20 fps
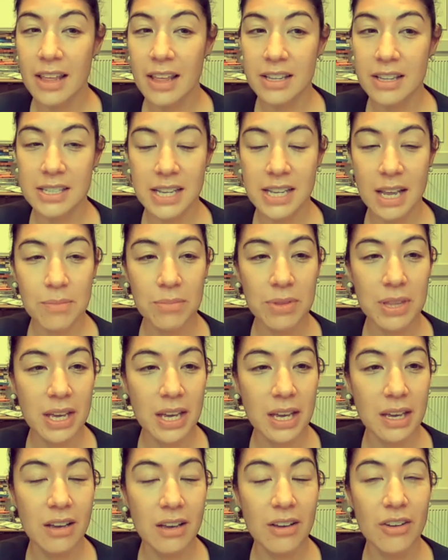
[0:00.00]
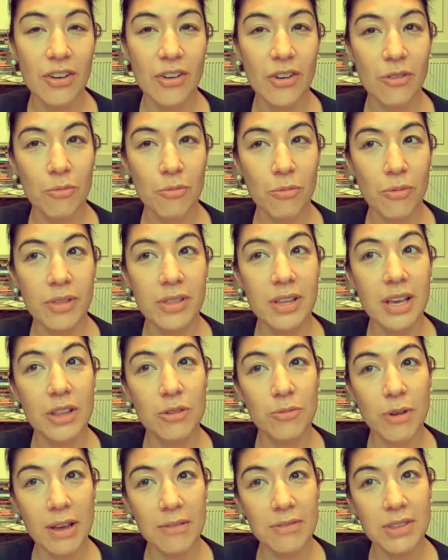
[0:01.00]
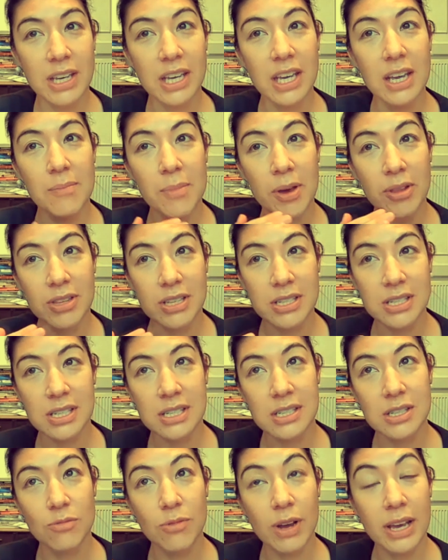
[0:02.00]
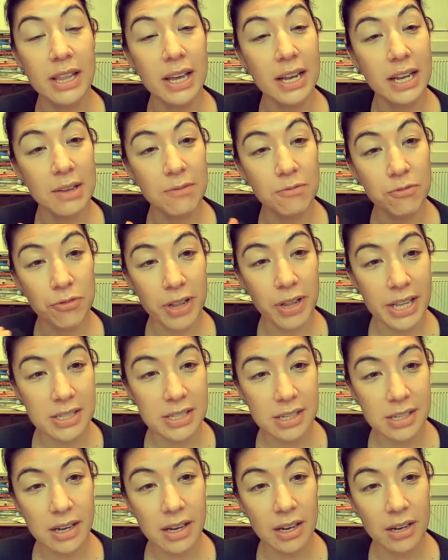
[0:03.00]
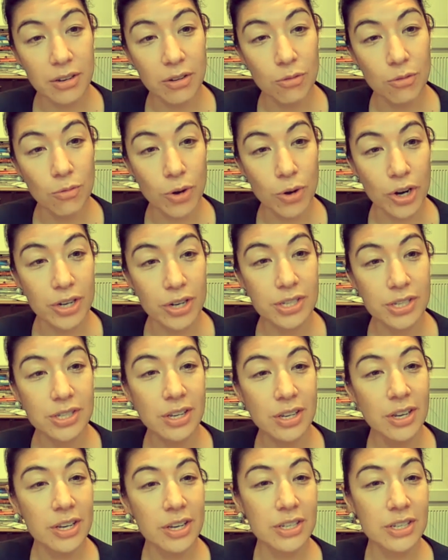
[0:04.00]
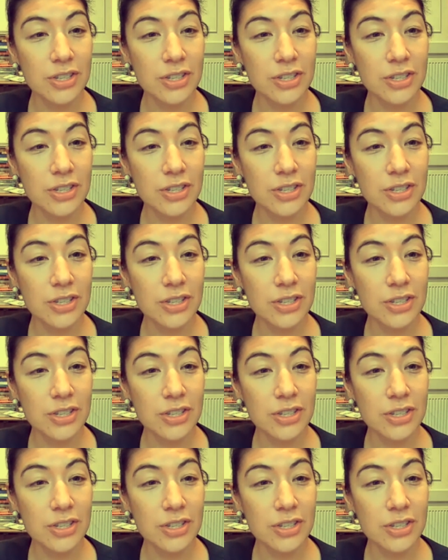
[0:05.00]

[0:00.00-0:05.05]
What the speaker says: And the same thing, the other way of thinking about this is the way that influenza works.